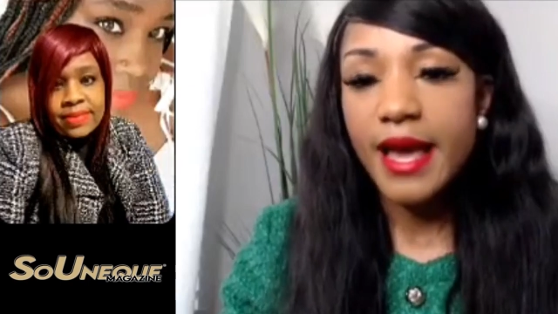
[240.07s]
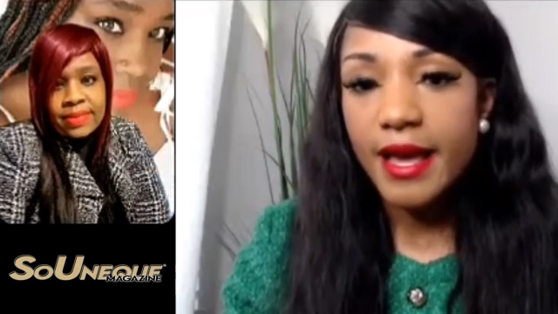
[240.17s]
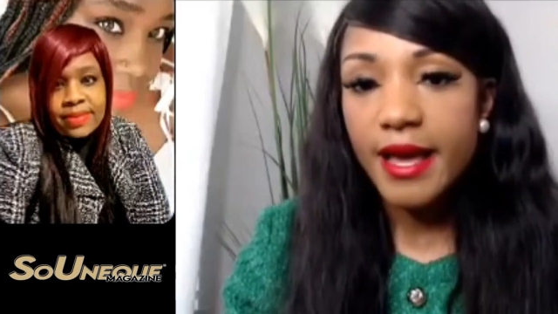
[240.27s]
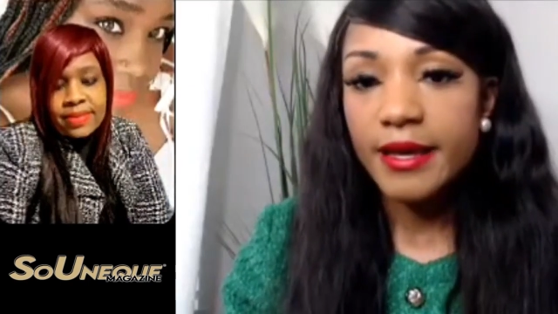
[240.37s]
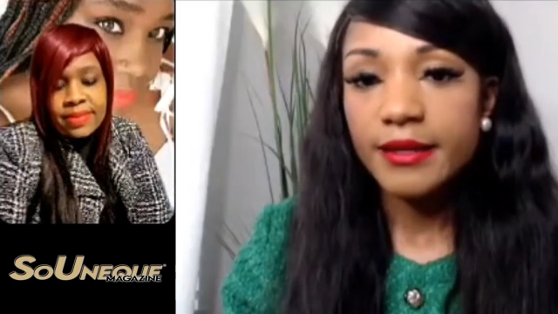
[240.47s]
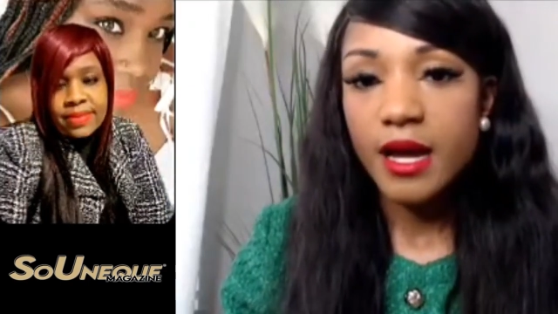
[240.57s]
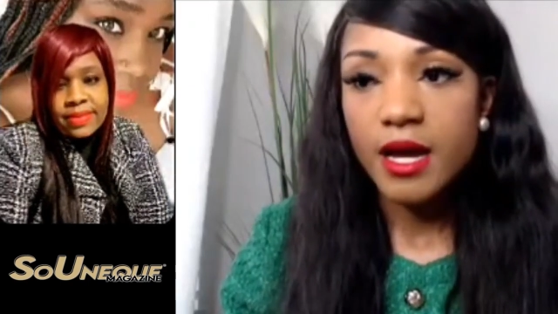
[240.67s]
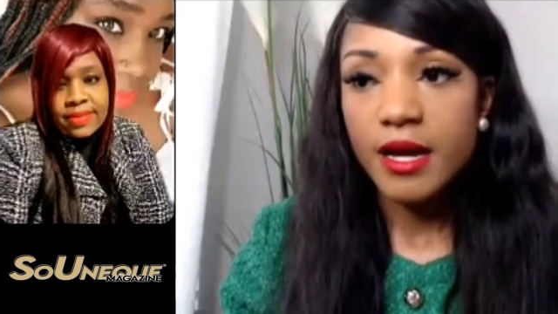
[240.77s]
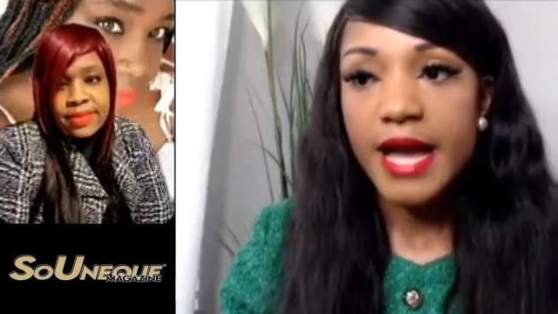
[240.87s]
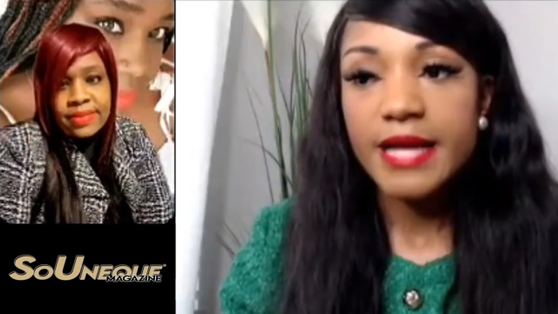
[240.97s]
Speaker 1: than
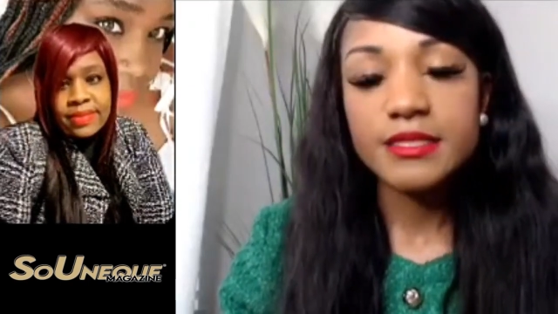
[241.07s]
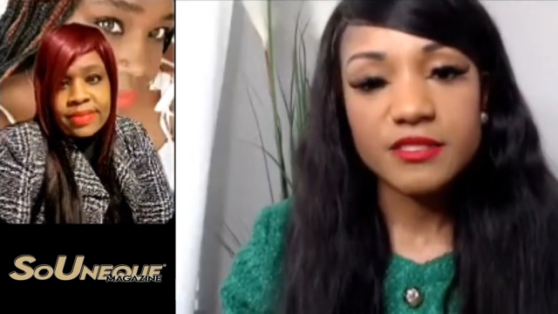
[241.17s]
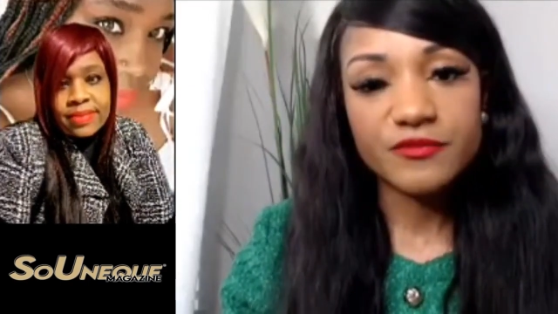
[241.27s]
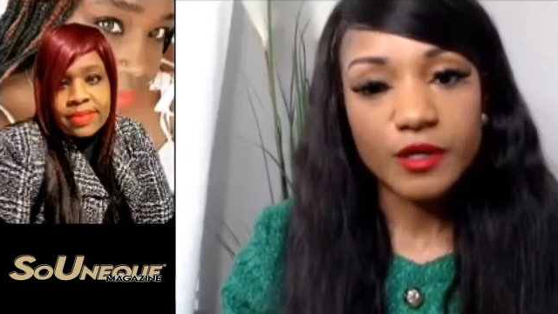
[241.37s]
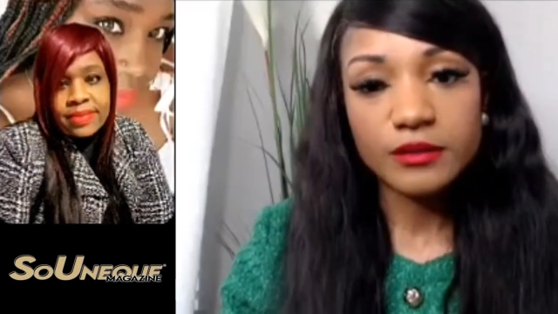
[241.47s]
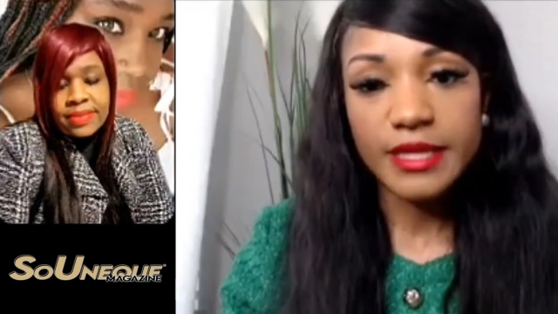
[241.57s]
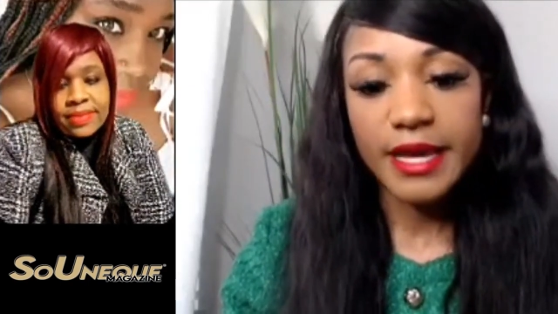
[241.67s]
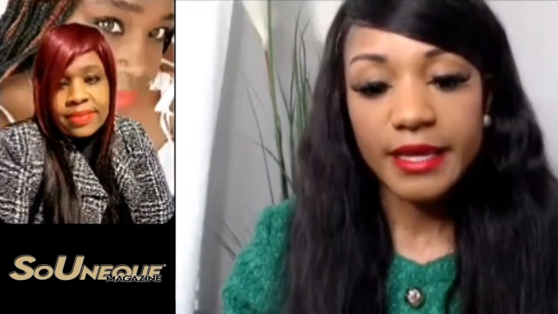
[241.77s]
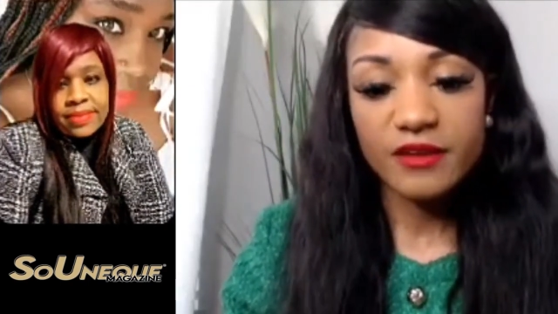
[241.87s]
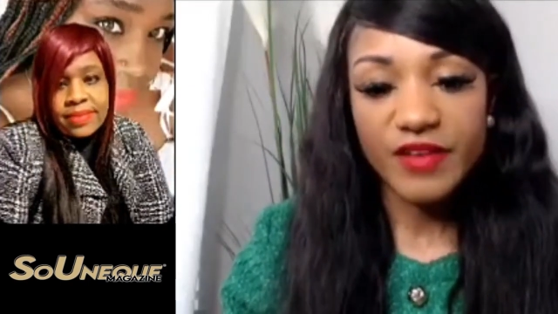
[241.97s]
that, uh, I just
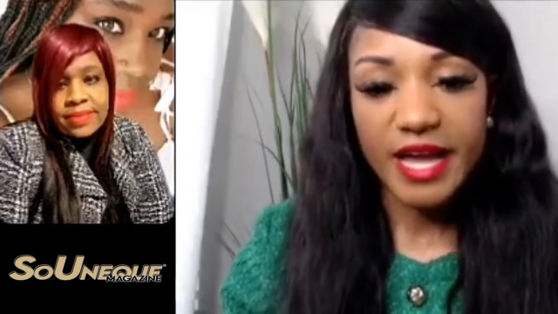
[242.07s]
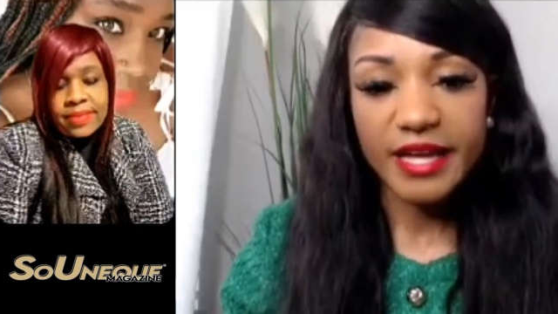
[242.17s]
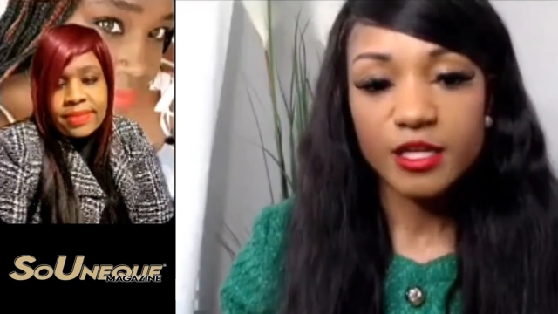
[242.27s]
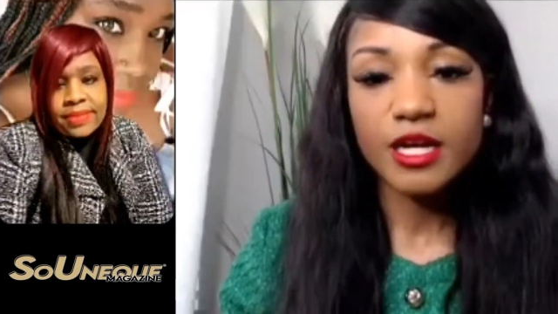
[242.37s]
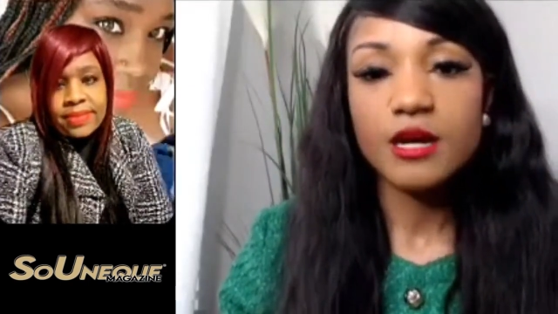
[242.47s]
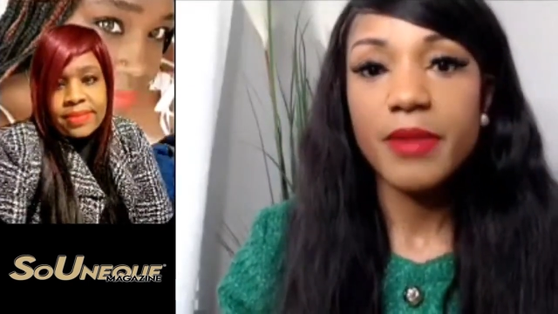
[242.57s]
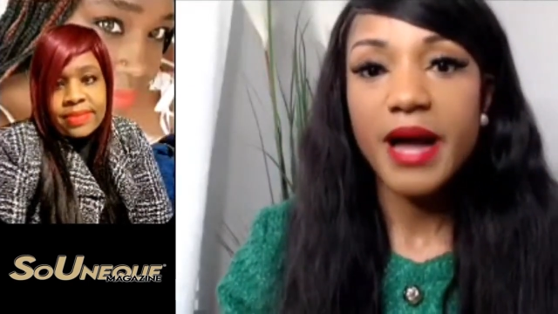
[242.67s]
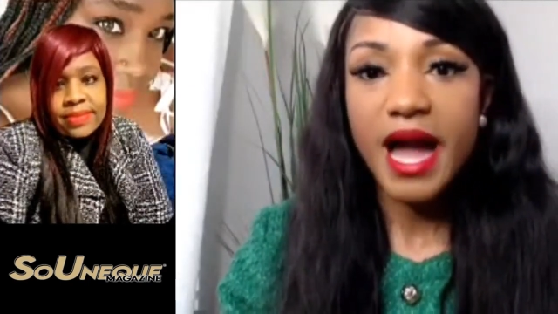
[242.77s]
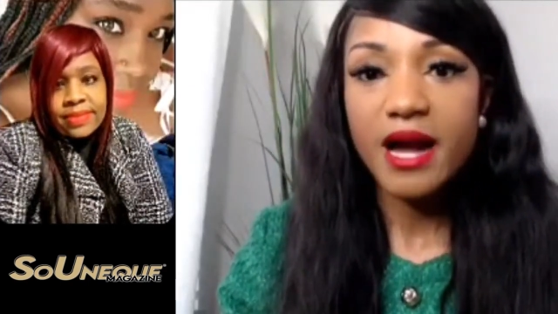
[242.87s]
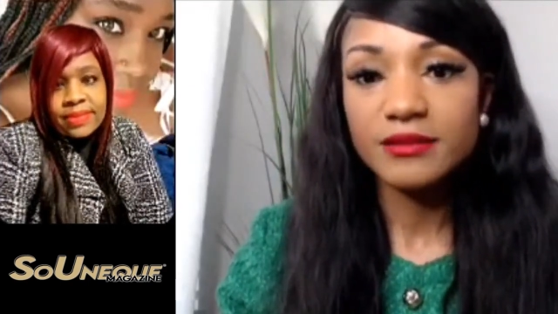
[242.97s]
felt like if I can
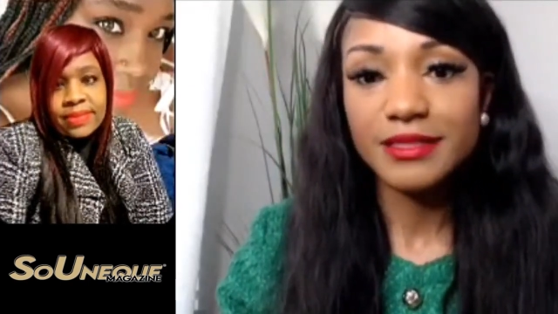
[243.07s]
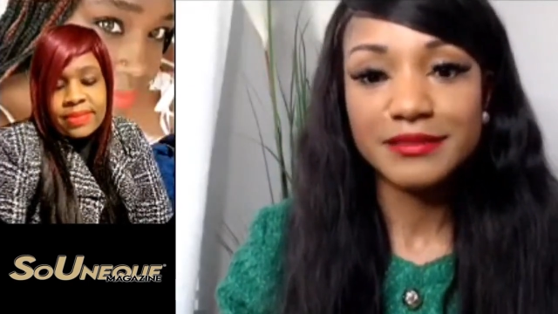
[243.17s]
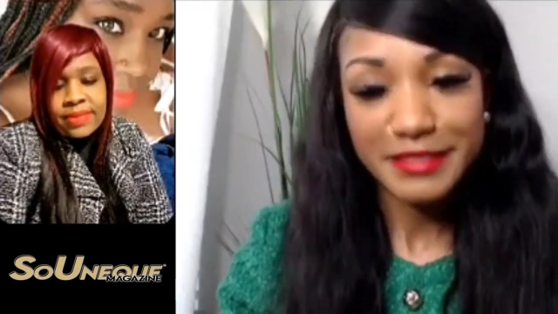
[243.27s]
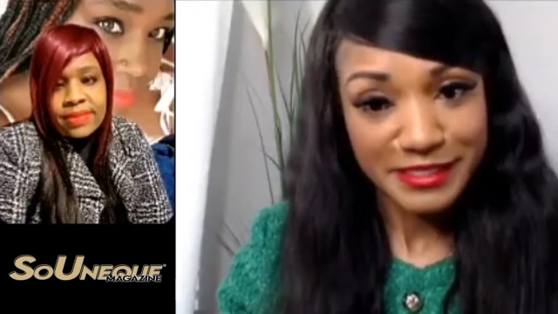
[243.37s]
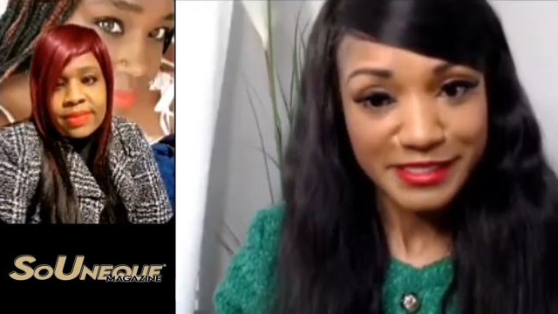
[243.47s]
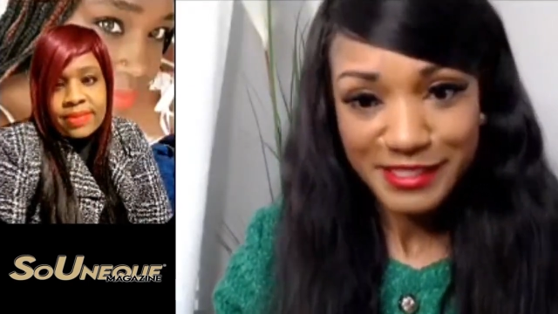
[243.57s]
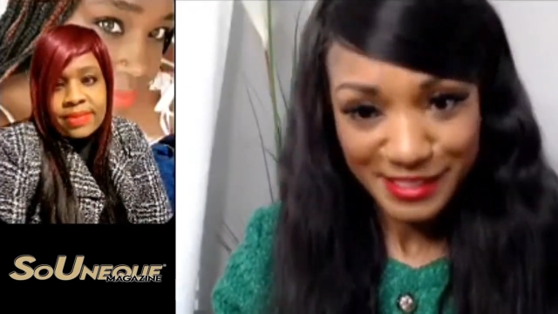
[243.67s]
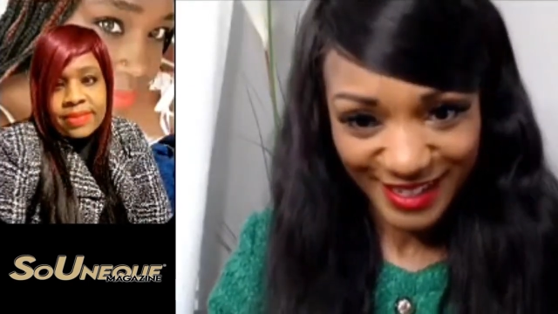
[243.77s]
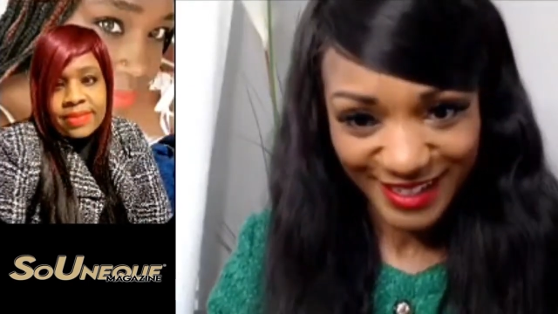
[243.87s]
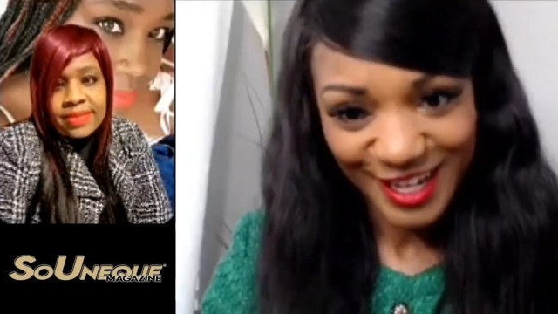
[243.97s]
compile a
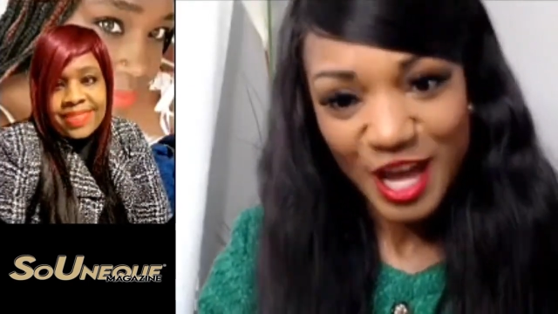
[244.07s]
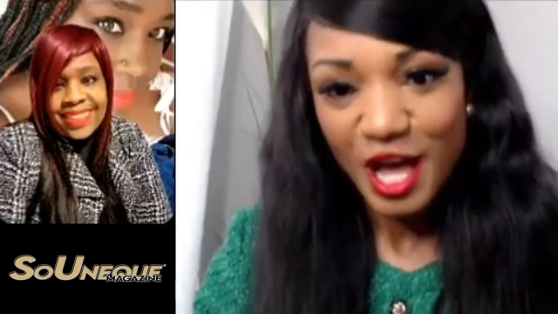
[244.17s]
list,